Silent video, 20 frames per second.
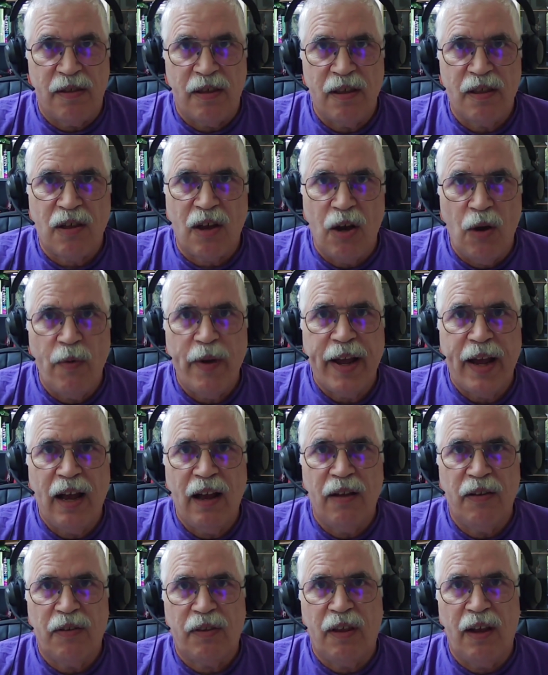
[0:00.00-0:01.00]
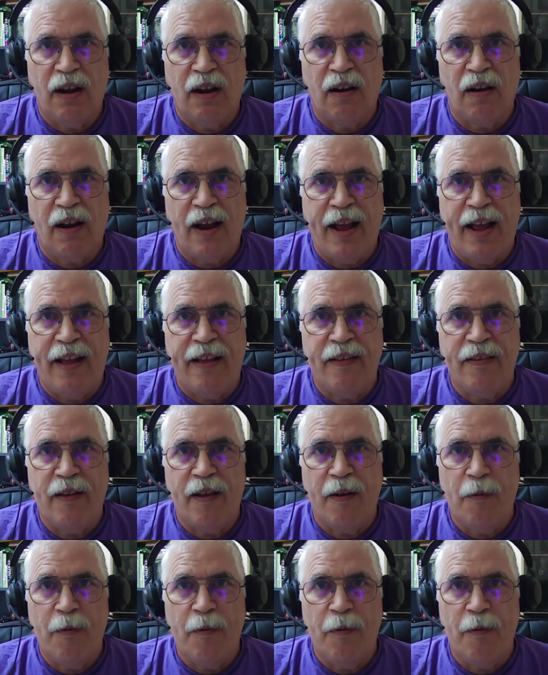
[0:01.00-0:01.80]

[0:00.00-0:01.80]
It's going out there and